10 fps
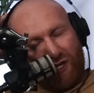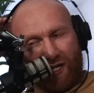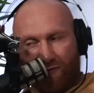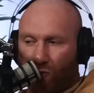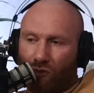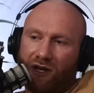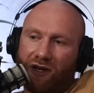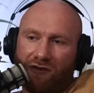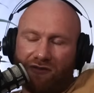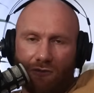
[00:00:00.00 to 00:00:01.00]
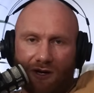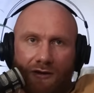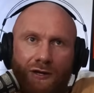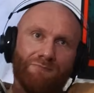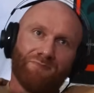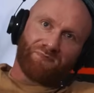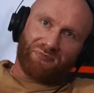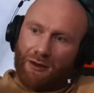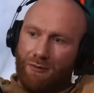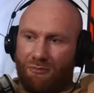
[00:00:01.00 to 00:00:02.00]
right, you've not done enough to win.
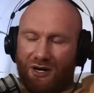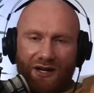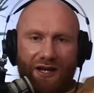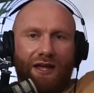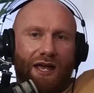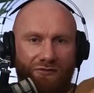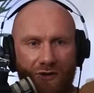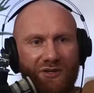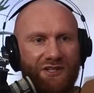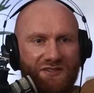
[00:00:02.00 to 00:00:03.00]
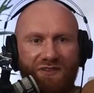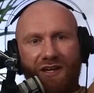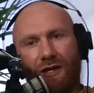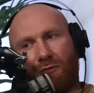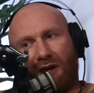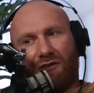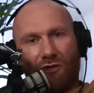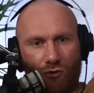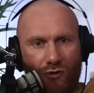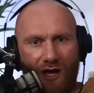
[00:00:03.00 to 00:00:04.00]
But everybody's very aware that
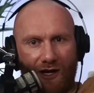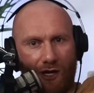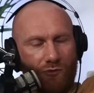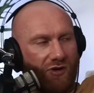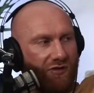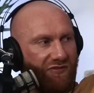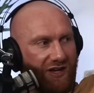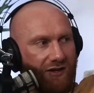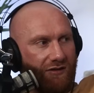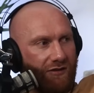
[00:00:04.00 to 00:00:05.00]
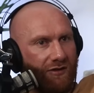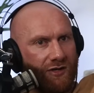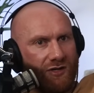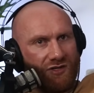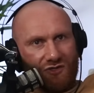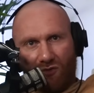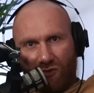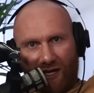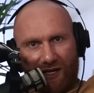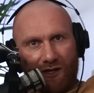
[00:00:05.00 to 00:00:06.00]
you're a counter fighter. So,
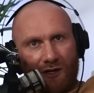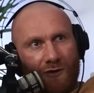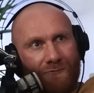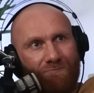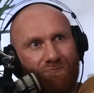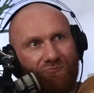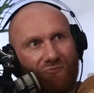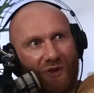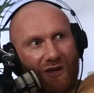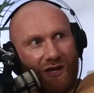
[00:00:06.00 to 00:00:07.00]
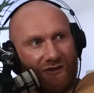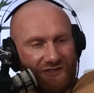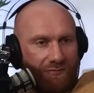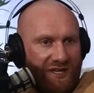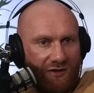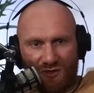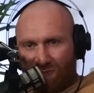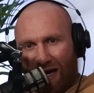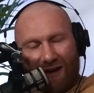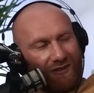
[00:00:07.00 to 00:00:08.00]
like, if somebody goes
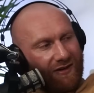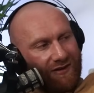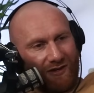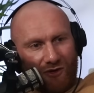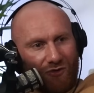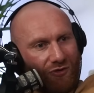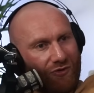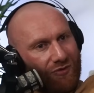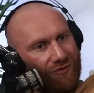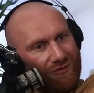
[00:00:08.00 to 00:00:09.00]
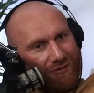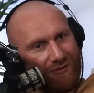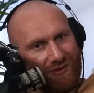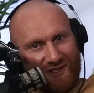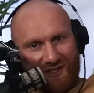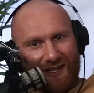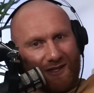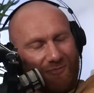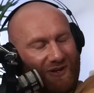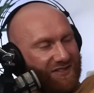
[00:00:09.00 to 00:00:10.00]
barreling into you, you end
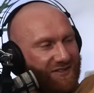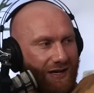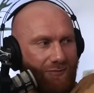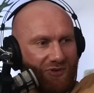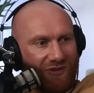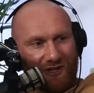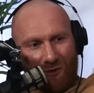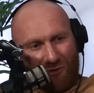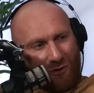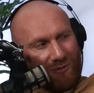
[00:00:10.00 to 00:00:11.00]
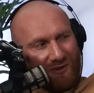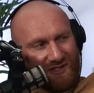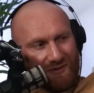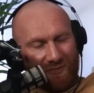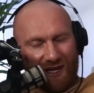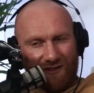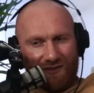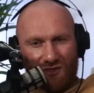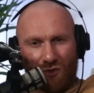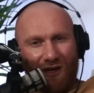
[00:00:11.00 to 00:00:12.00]
up in a scramble and they're probably submitted.
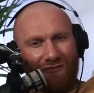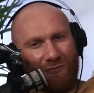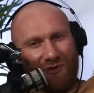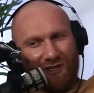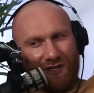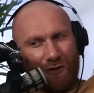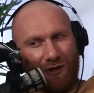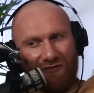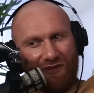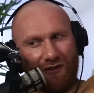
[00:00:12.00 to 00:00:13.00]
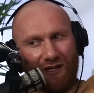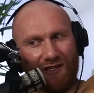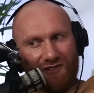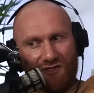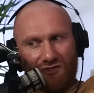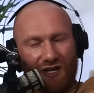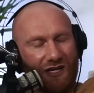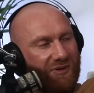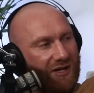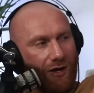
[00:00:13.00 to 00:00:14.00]
So everybody now, I feel like, is just trying
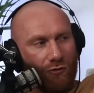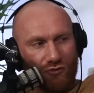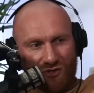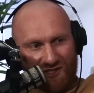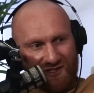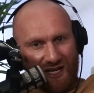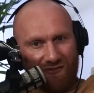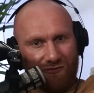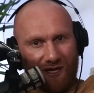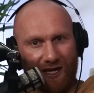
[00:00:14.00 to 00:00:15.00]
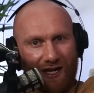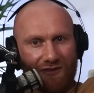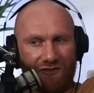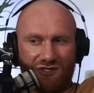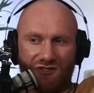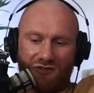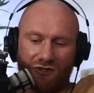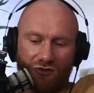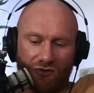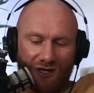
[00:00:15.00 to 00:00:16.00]
to be ultra safe with you, and they're just going to
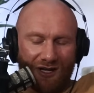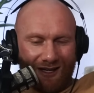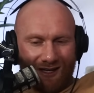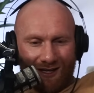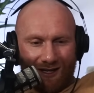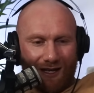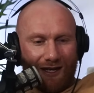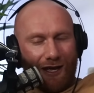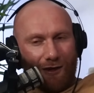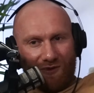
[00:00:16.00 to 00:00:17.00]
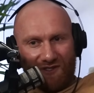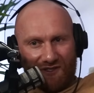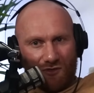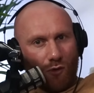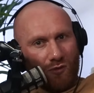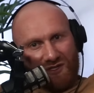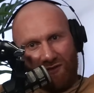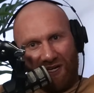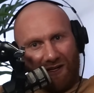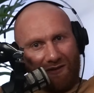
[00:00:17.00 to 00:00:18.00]
go. It was
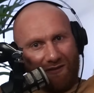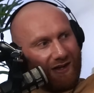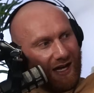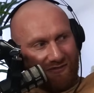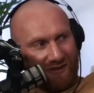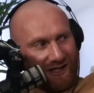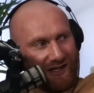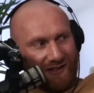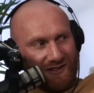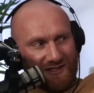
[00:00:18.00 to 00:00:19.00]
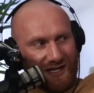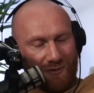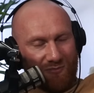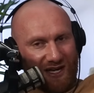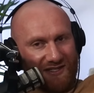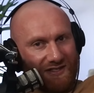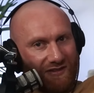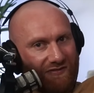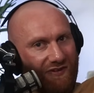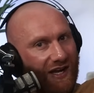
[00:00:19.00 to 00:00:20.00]
Ozdemir, I think, kind of set the
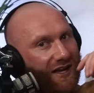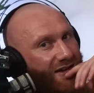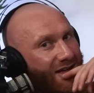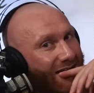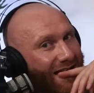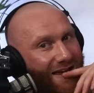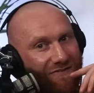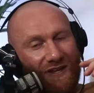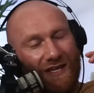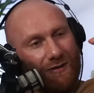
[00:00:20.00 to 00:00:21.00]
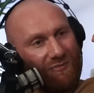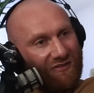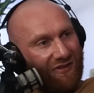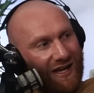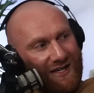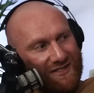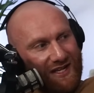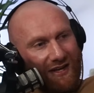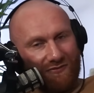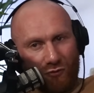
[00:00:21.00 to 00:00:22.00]
precedent for it. If he can be very
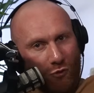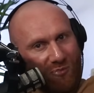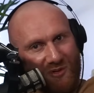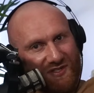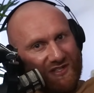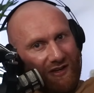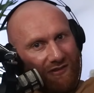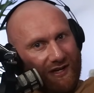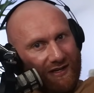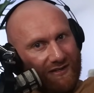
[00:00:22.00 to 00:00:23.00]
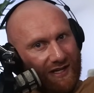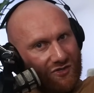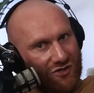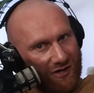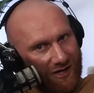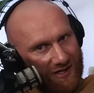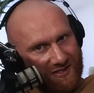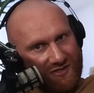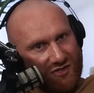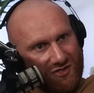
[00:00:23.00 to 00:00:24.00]
safe, not put himself in any danger, and
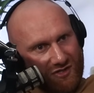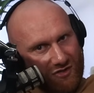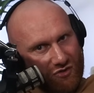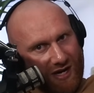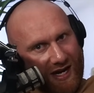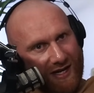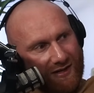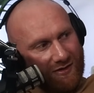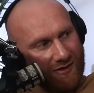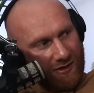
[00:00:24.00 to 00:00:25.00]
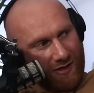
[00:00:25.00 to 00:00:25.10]
he's just going to try and